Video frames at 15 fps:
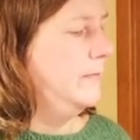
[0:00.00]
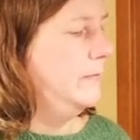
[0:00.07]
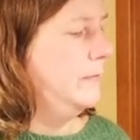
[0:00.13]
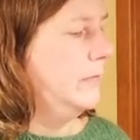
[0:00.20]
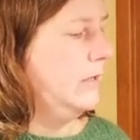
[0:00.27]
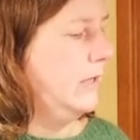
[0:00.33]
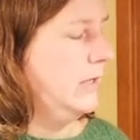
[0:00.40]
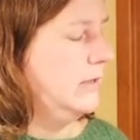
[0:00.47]

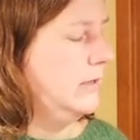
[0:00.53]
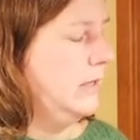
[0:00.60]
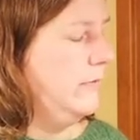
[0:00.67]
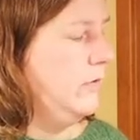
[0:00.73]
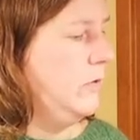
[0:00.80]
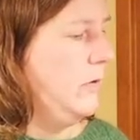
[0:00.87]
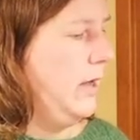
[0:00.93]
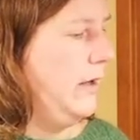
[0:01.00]
But like I said,
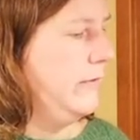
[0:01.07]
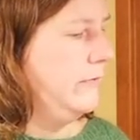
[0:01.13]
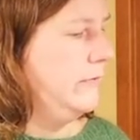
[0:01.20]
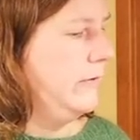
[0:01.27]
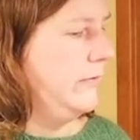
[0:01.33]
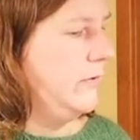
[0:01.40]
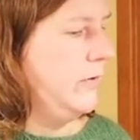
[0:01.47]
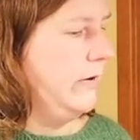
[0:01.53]
if you
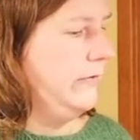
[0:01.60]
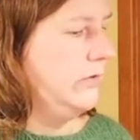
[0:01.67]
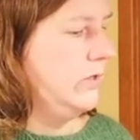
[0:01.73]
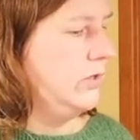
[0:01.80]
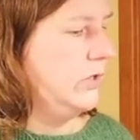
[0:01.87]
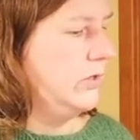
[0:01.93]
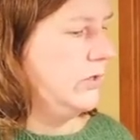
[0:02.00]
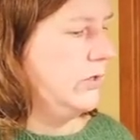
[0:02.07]
have
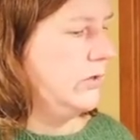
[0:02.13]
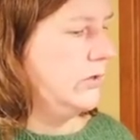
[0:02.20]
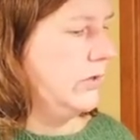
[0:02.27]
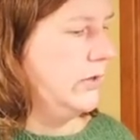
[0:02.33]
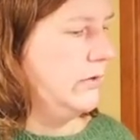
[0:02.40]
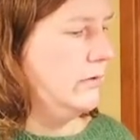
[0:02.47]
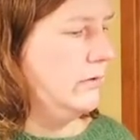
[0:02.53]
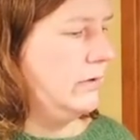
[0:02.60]
suggestions
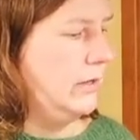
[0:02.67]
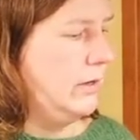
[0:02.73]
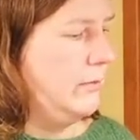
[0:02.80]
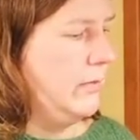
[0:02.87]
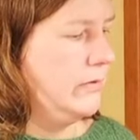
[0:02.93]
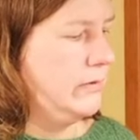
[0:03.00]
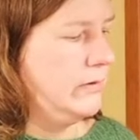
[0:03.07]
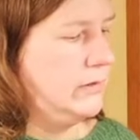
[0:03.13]
on like a
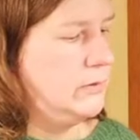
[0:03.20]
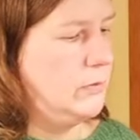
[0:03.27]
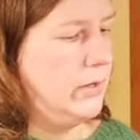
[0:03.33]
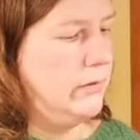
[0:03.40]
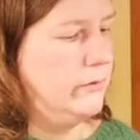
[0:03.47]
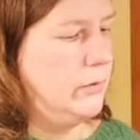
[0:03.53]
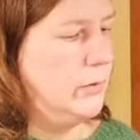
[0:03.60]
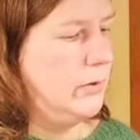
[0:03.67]
monthly
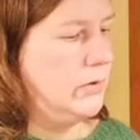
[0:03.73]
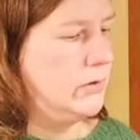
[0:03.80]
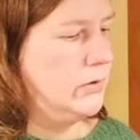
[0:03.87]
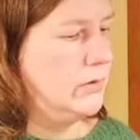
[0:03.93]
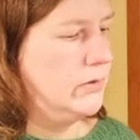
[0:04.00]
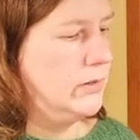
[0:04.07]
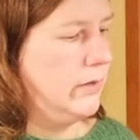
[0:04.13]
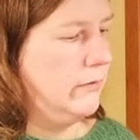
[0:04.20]
spread for
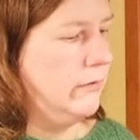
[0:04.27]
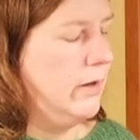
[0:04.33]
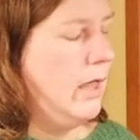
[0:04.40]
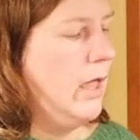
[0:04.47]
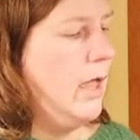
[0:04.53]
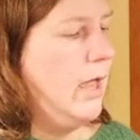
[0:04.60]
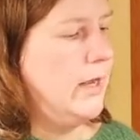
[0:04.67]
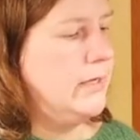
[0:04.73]
personal stuff,
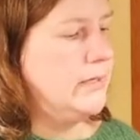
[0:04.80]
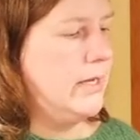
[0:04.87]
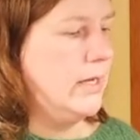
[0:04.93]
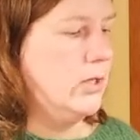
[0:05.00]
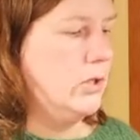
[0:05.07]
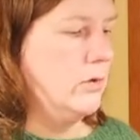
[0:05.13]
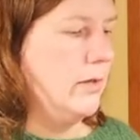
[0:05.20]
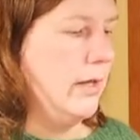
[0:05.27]
I guess I
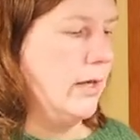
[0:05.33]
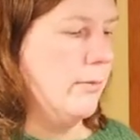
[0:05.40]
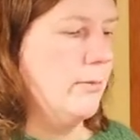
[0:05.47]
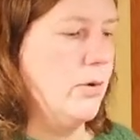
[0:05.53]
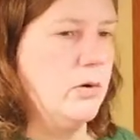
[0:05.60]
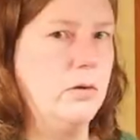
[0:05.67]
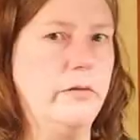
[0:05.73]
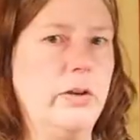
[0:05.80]
could do like a
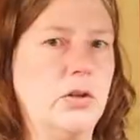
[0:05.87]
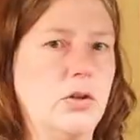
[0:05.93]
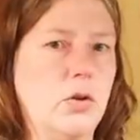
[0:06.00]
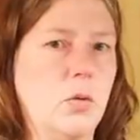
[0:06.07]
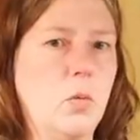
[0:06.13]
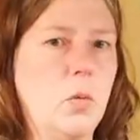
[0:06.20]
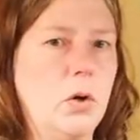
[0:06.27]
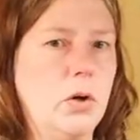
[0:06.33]

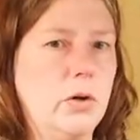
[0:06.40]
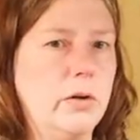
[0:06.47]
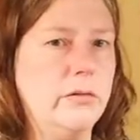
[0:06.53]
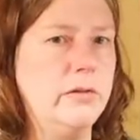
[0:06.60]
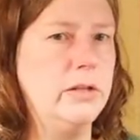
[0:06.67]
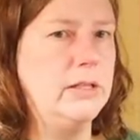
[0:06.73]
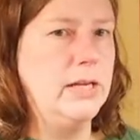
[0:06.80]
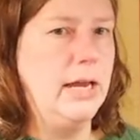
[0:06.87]
motivational word
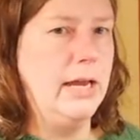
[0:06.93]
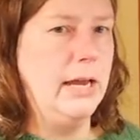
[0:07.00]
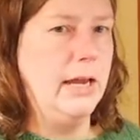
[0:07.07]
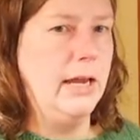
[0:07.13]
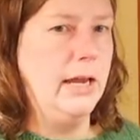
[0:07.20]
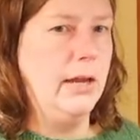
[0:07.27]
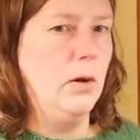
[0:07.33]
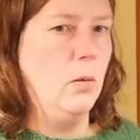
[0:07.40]
of the
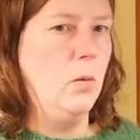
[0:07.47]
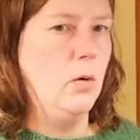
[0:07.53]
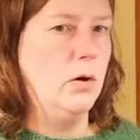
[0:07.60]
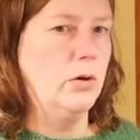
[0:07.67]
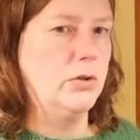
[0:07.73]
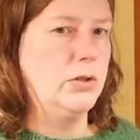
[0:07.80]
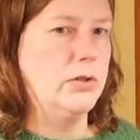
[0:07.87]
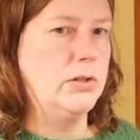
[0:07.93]
day,
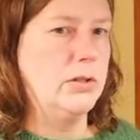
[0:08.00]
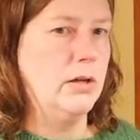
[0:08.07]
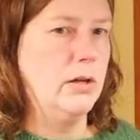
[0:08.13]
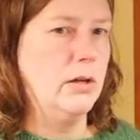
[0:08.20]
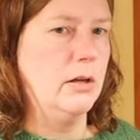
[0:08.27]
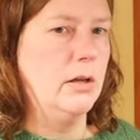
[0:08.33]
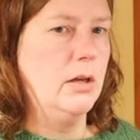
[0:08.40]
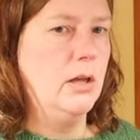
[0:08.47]
or just
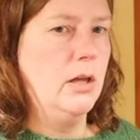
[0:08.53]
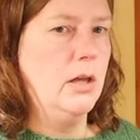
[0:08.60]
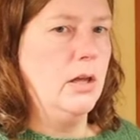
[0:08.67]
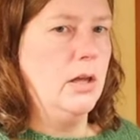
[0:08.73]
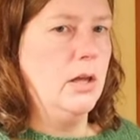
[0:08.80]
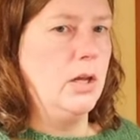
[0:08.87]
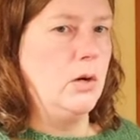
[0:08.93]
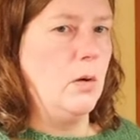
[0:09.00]
a,
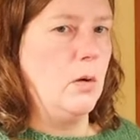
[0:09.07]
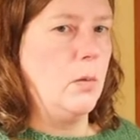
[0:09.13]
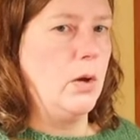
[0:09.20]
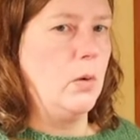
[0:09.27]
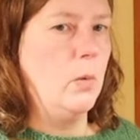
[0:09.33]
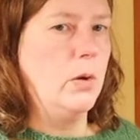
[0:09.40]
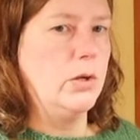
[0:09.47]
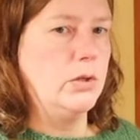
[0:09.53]
you know, a
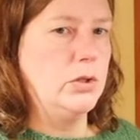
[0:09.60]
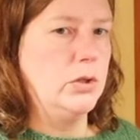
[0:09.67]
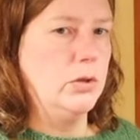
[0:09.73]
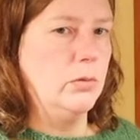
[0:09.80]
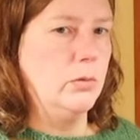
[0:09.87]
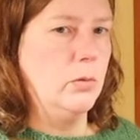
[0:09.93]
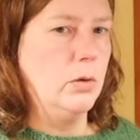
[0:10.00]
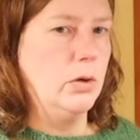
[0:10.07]
quick 1 or
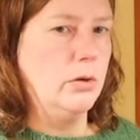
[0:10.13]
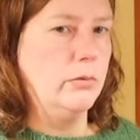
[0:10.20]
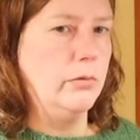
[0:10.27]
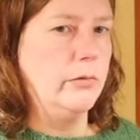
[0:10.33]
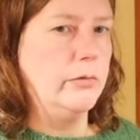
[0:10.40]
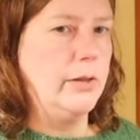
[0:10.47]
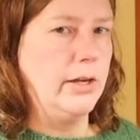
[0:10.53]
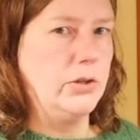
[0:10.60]
2 word
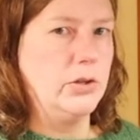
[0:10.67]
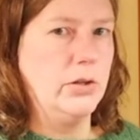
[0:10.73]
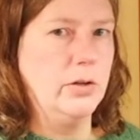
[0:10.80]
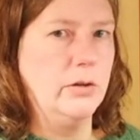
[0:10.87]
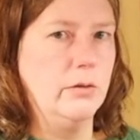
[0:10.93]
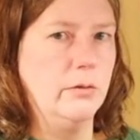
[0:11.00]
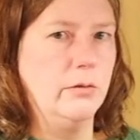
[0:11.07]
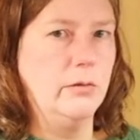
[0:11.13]

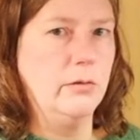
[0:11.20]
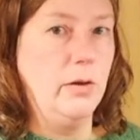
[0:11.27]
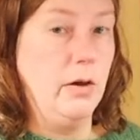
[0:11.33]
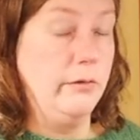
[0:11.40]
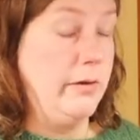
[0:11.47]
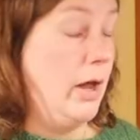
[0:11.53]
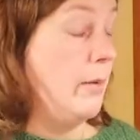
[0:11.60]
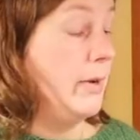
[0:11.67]
reflection
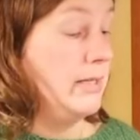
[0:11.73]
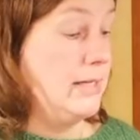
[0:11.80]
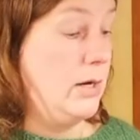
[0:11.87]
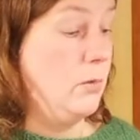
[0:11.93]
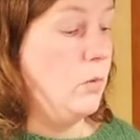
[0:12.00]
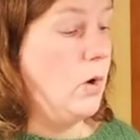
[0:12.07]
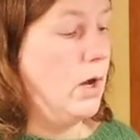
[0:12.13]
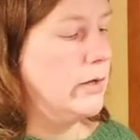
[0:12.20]
of how my
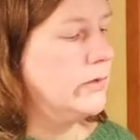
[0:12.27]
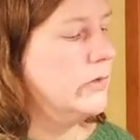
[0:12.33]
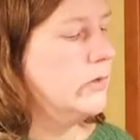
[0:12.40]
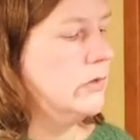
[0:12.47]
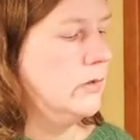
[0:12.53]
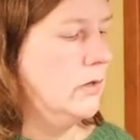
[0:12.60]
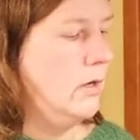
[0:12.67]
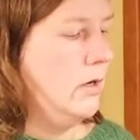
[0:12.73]
day
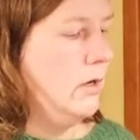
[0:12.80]
was.